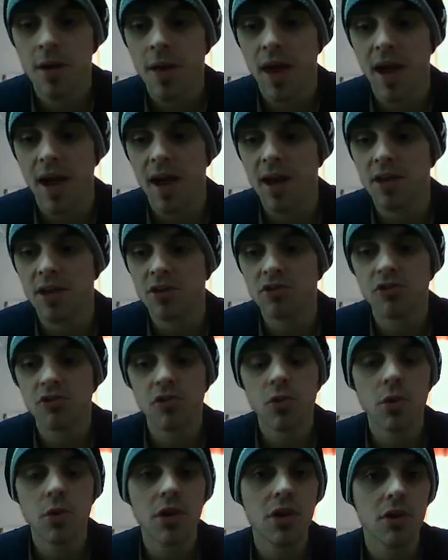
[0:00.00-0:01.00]
and you
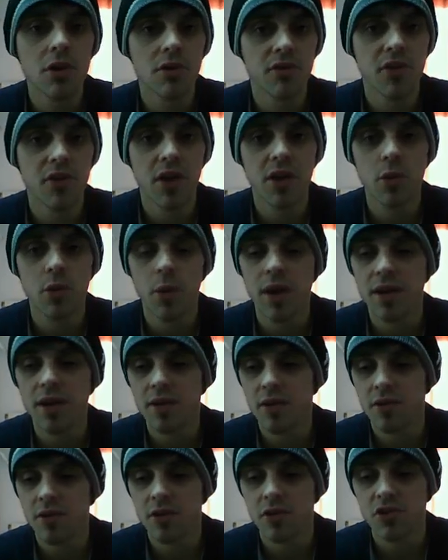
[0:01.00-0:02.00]
just want to find a way
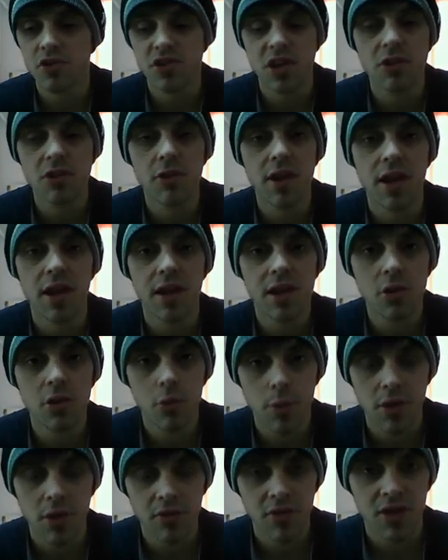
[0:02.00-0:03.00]
that can generate a little
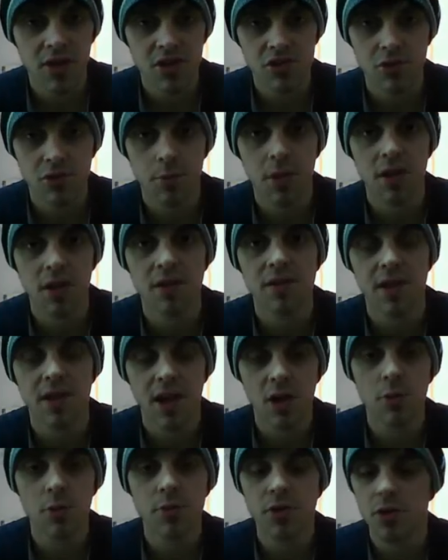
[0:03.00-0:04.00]
bit of extra money to
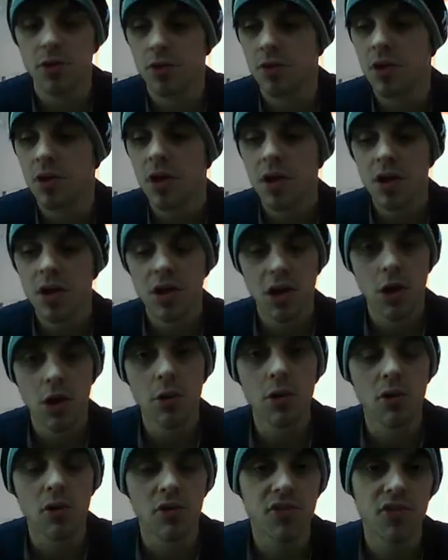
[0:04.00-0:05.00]
help you go
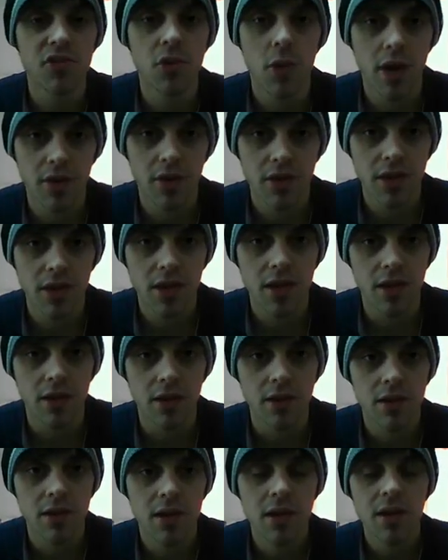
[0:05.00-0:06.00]
along throughout the
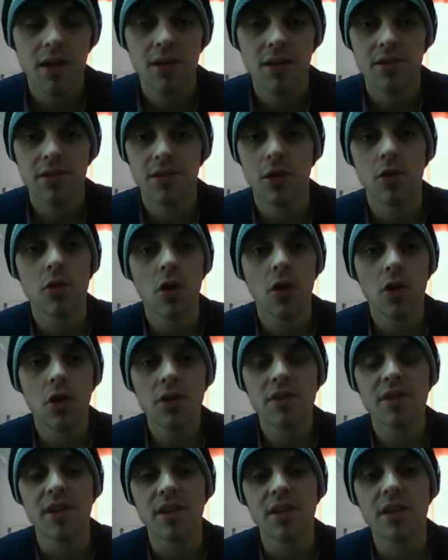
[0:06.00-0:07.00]
year. So
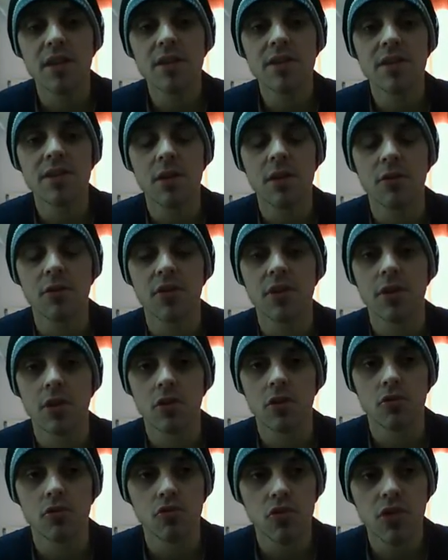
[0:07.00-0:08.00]
honestly, this is something that
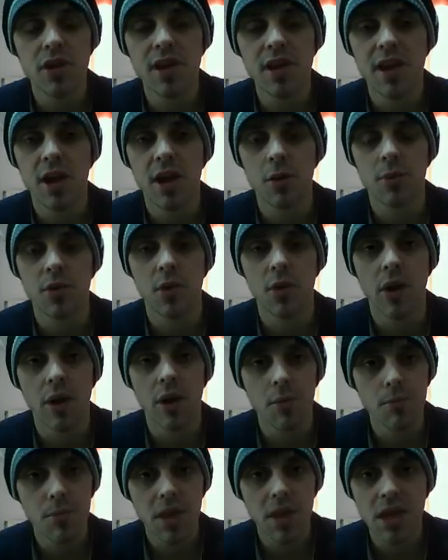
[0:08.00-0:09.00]
can really help you out
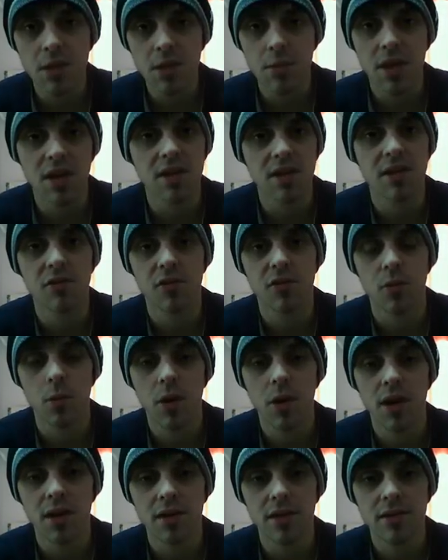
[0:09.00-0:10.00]
in many different
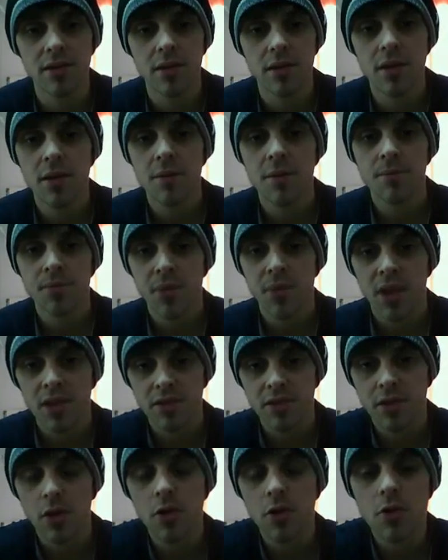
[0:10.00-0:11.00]
ways.
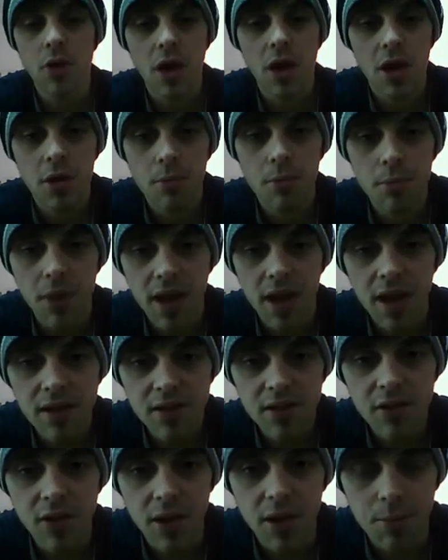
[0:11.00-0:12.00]
So my
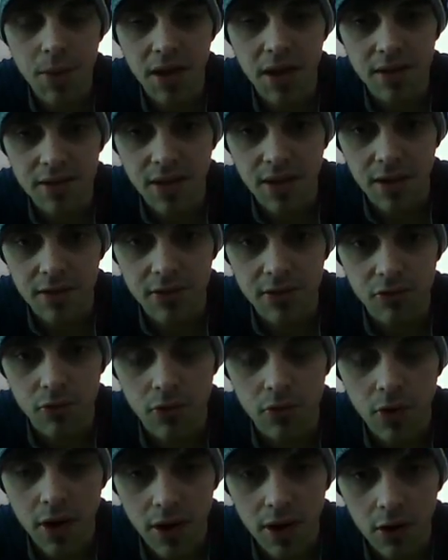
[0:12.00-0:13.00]
active ad pack status
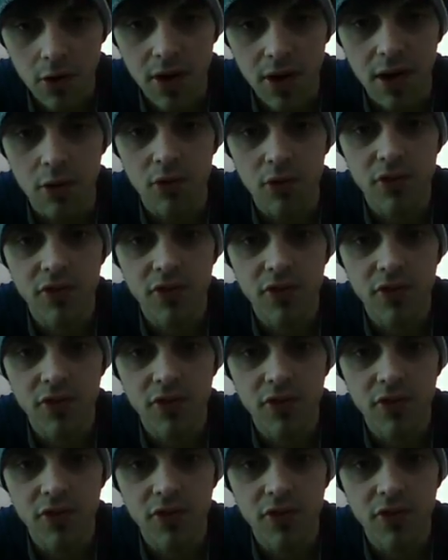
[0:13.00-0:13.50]
right along here is